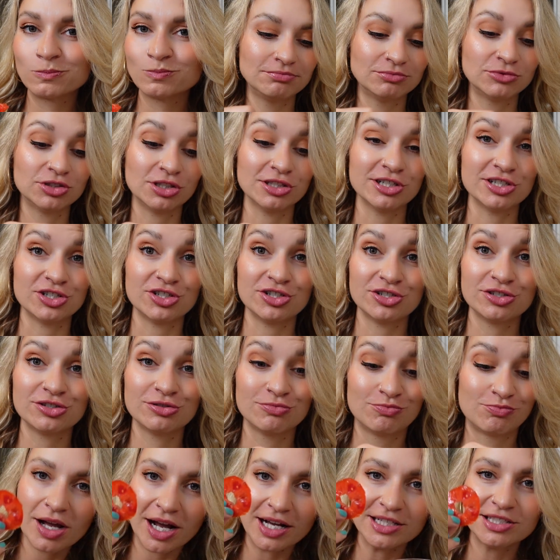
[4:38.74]
Delicious.
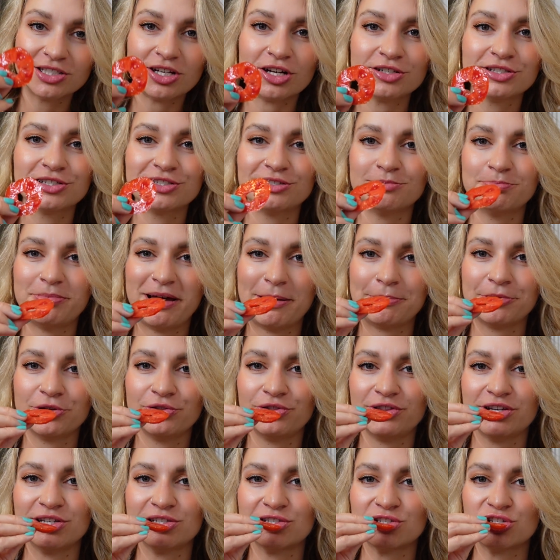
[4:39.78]
I salted and peppered
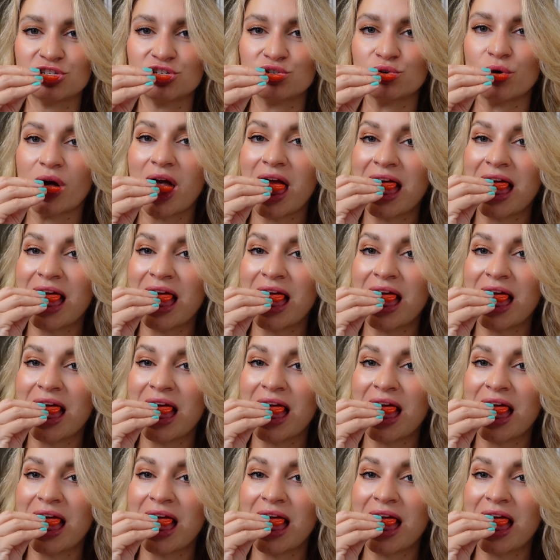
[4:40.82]
these too.